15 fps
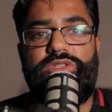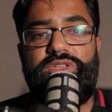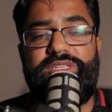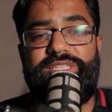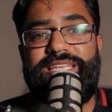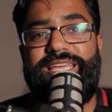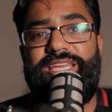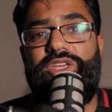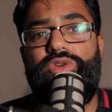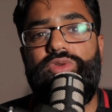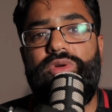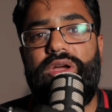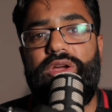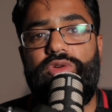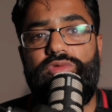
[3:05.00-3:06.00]
So say you
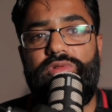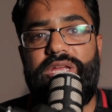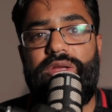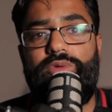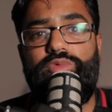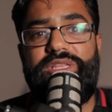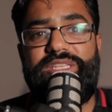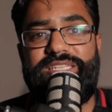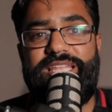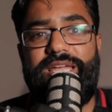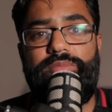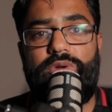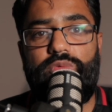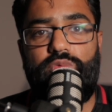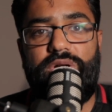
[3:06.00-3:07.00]
agree with
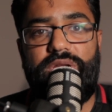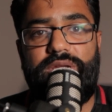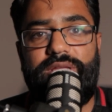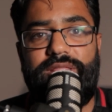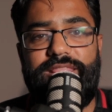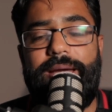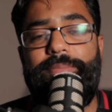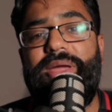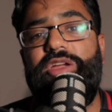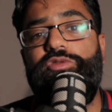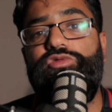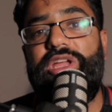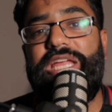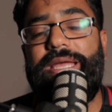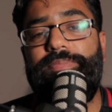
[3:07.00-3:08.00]
statement 1, that may
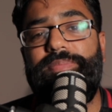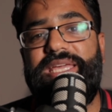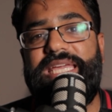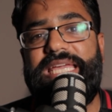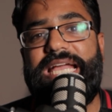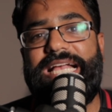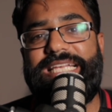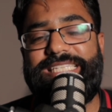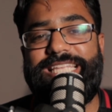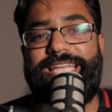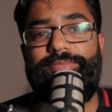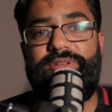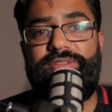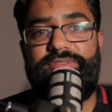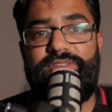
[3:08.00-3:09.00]
reappear as
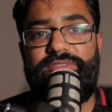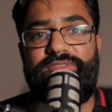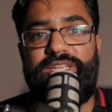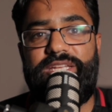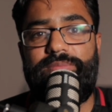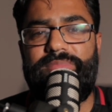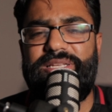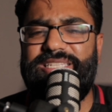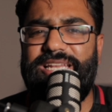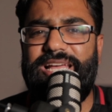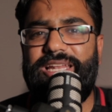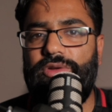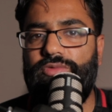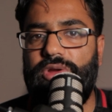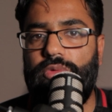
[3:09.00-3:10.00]
statement 15, but
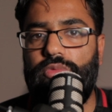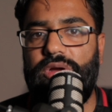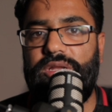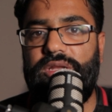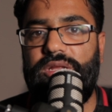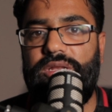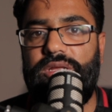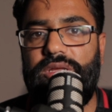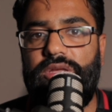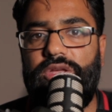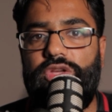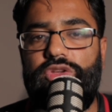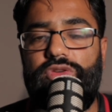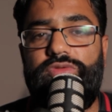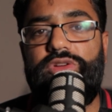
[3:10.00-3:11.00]
slightly reworded.
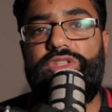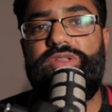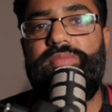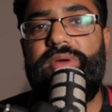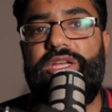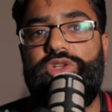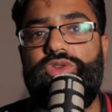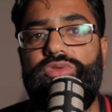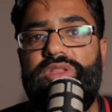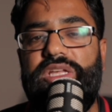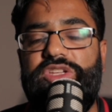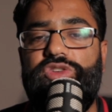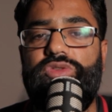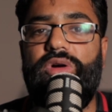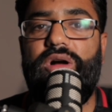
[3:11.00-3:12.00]
You've got to make sure
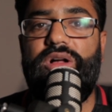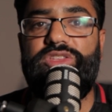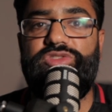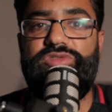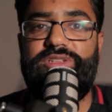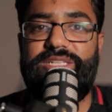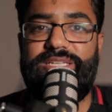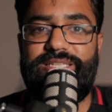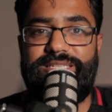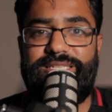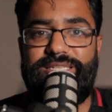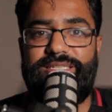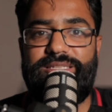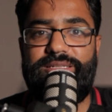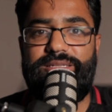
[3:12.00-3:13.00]
that your answer is
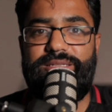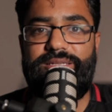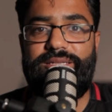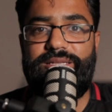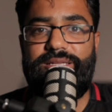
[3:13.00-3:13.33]
consistent